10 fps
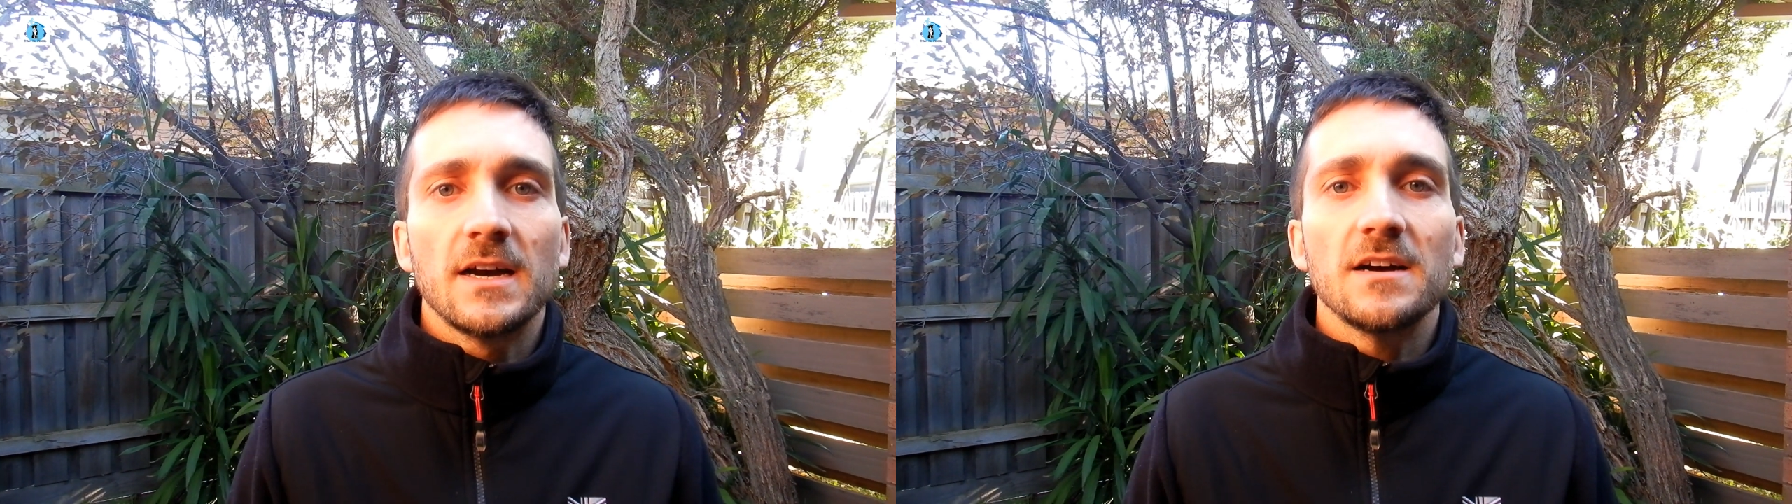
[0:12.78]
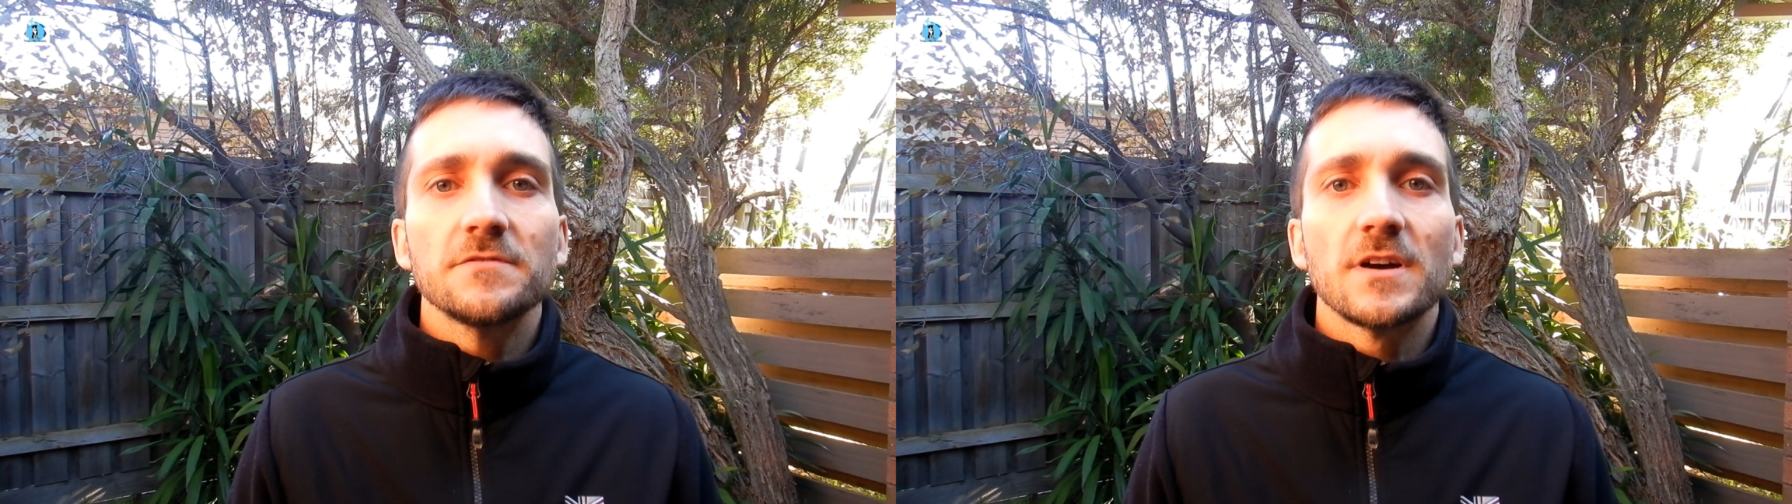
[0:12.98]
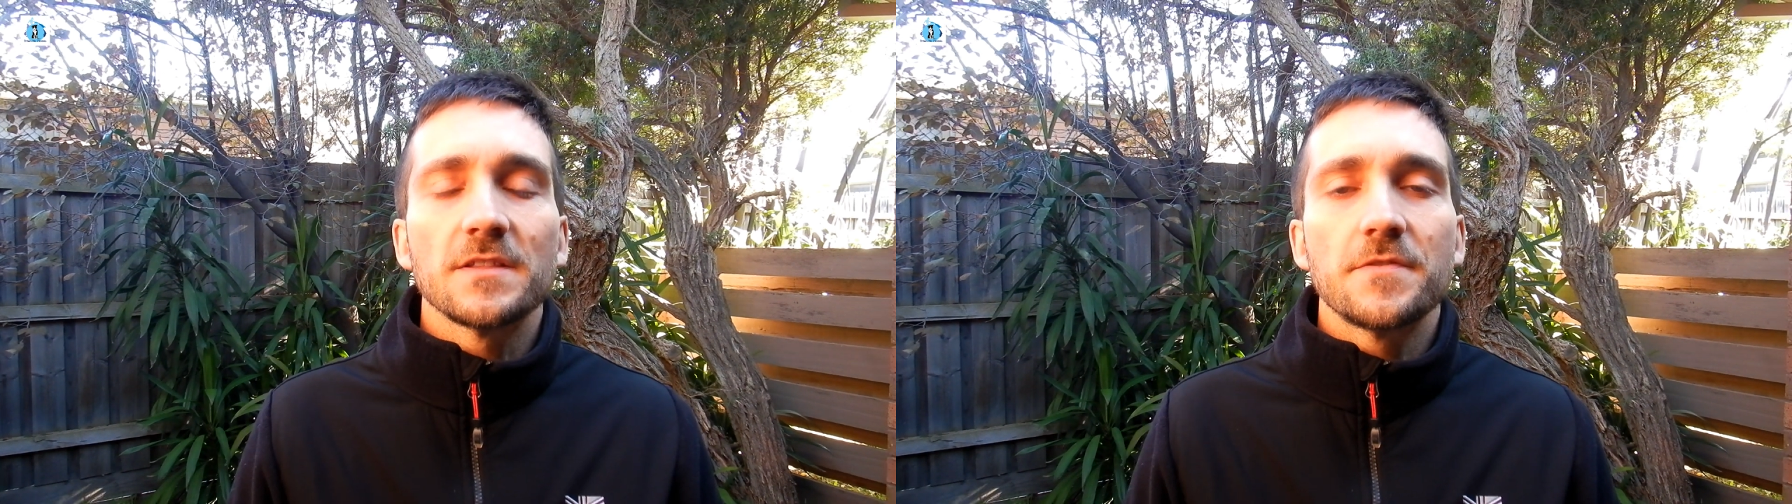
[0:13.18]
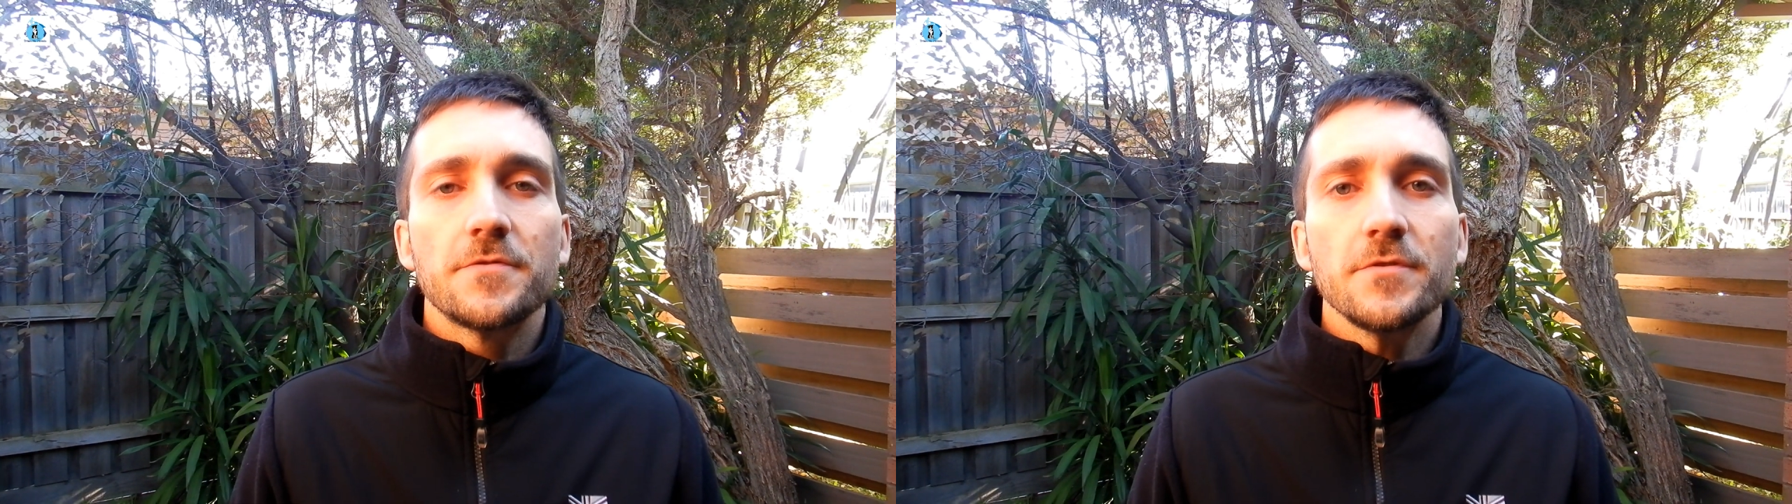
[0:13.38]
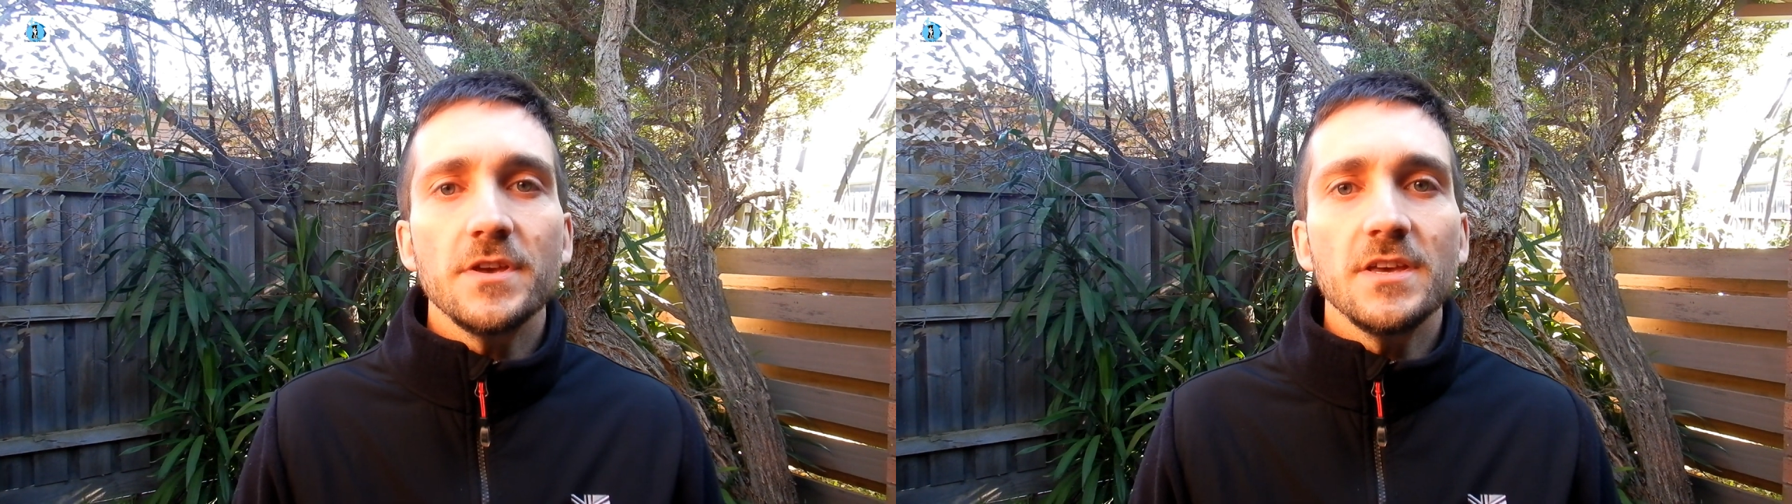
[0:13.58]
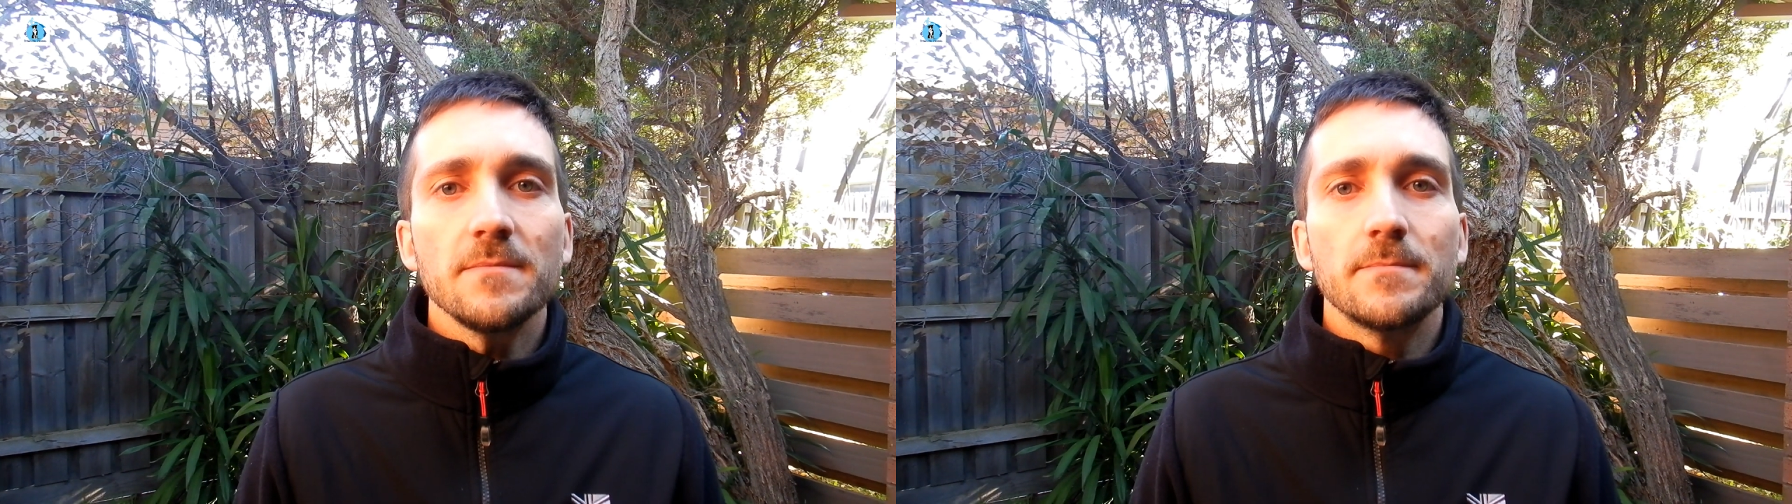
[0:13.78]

I've got three